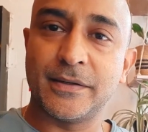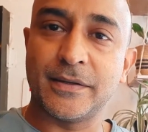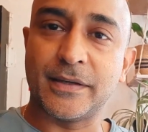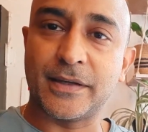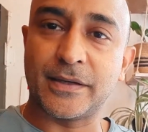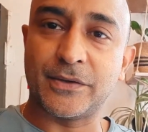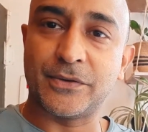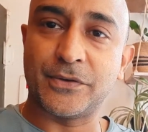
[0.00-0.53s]

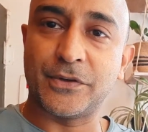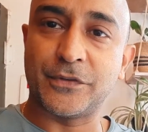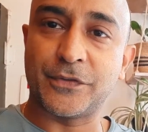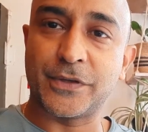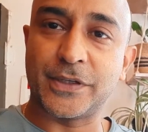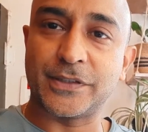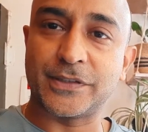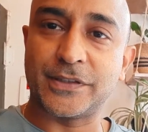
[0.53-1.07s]
I don't know if you
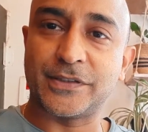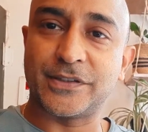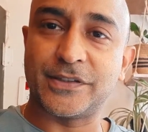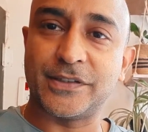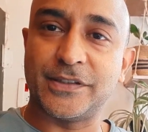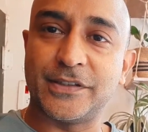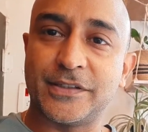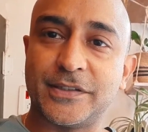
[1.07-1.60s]
guys can
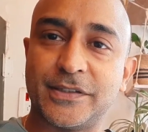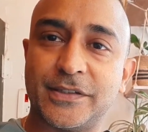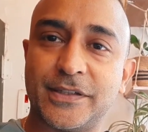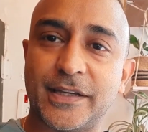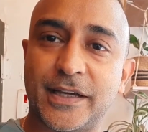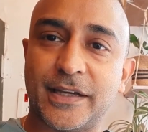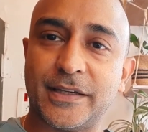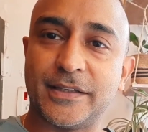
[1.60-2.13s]
see it.
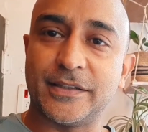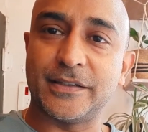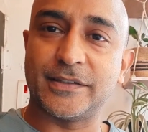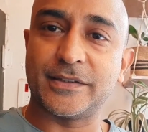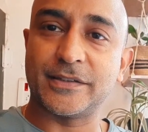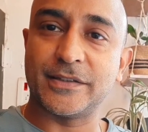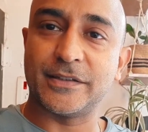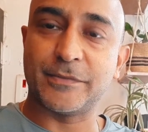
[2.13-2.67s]
Yeah,
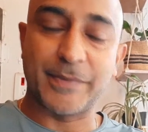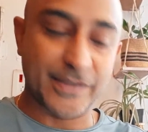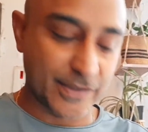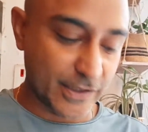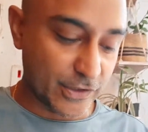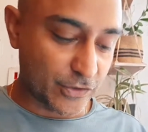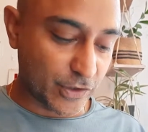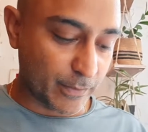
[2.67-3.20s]
it's
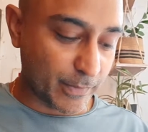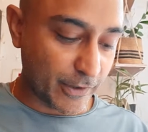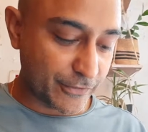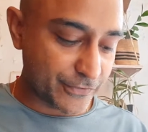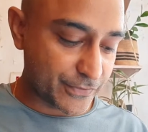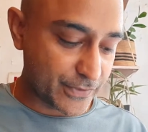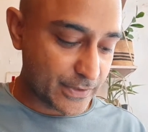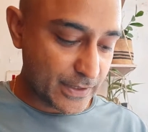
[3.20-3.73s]
basically going to
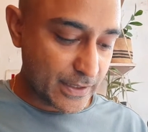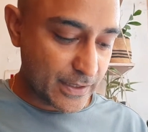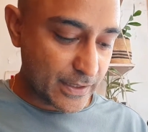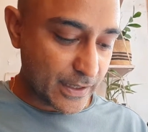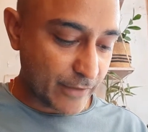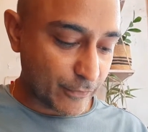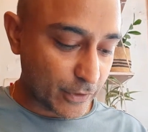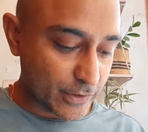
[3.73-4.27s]
buff.
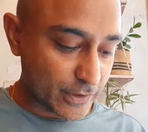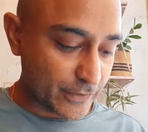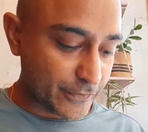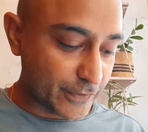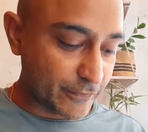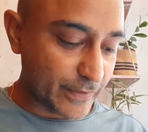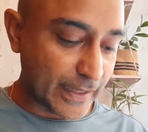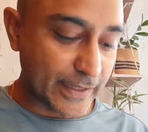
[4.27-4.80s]
I've got
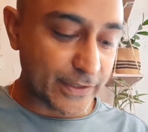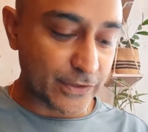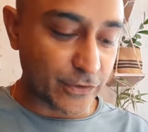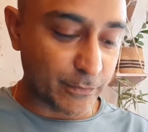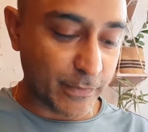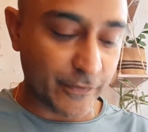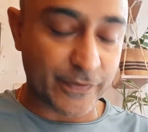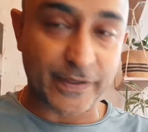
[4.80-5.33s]
different varieties of
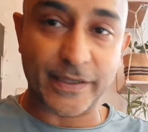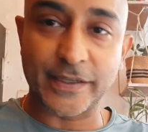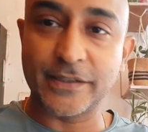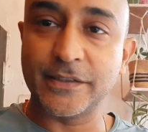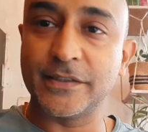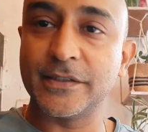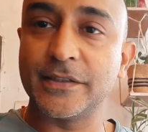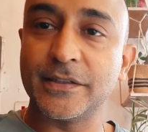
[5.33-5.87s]
buffing head.
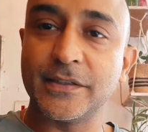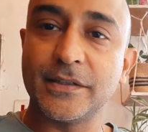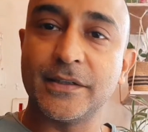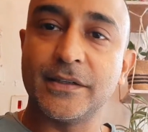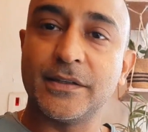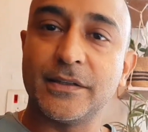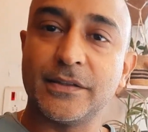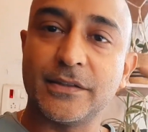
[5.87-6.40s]

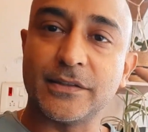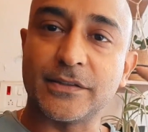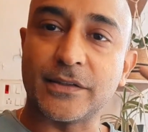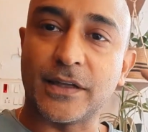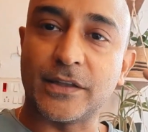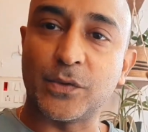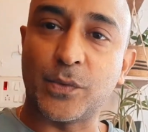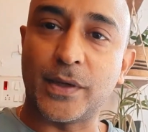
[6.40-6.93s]
It's
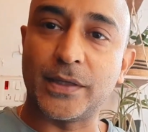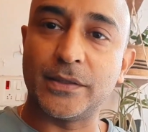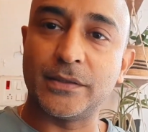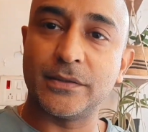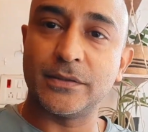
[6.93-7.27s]
another one